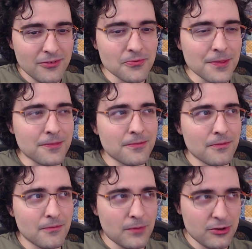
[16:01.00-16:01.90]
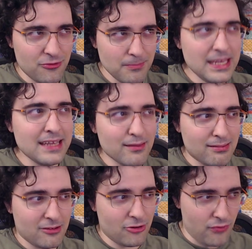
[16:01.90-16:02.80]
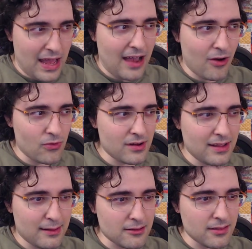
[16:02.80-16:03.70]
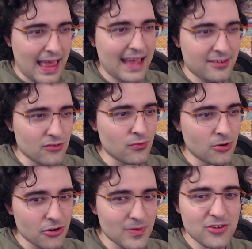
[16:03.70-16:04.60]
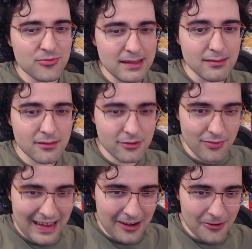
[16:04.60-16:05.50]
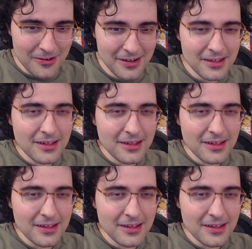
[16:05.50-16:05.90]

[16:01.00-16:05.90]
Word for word: with which means crown, it's a Latin word which means crown